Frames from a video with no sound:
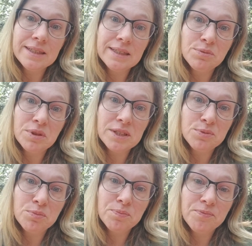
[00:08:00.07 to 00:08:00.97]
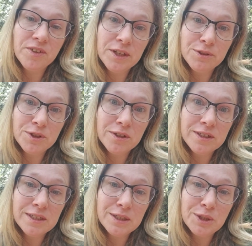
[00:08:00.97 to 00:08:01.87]
that's what this video turned
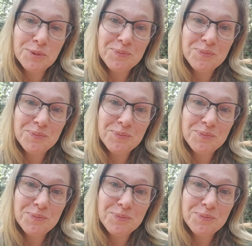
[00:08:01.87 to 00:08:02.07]
into.